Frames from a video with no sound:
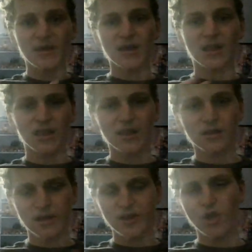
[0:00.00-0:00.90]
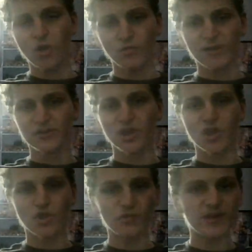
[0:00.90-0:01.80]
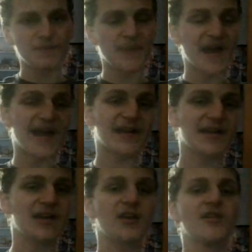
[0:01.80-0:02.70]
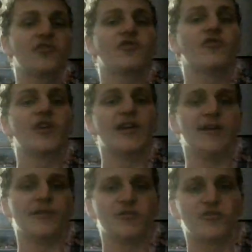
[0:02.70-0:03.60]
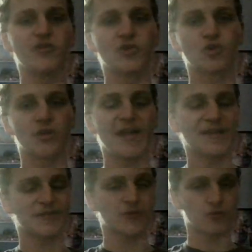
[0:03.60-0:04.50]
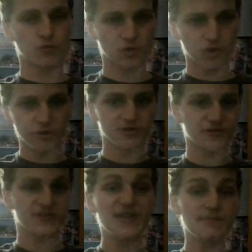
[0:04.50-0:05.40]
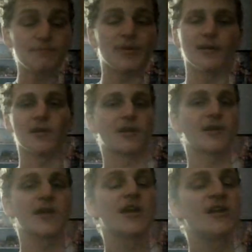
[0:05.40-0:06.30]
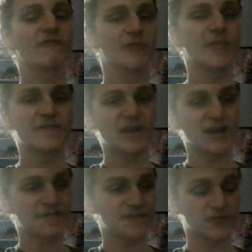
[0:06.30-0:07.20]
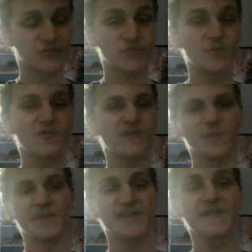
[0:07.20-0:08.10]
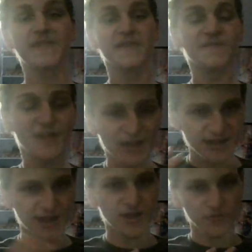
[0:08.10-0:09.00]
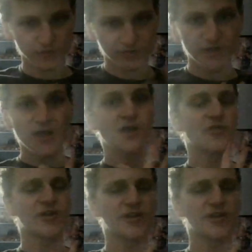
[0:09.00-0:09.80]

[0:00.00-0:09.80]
Claire and Owen going back to the Jurassic World theme park from the very first movie because they find out that a